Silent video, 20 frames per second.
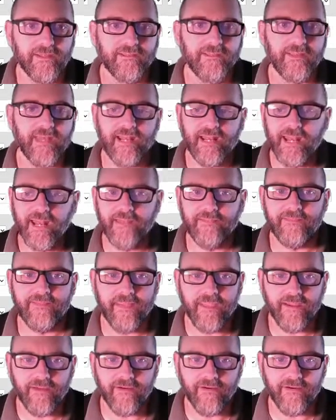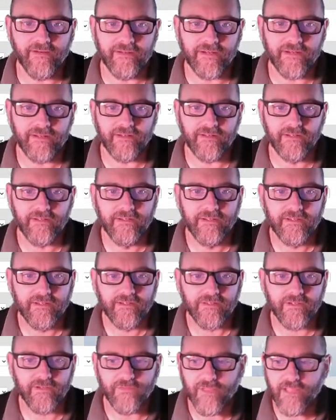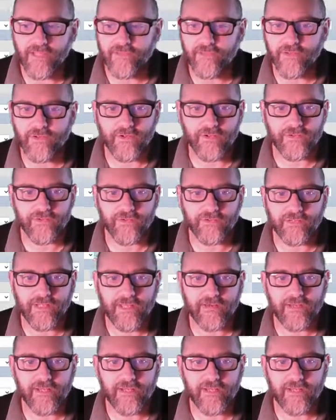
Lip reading: that had the error in it. So if I had the cursor down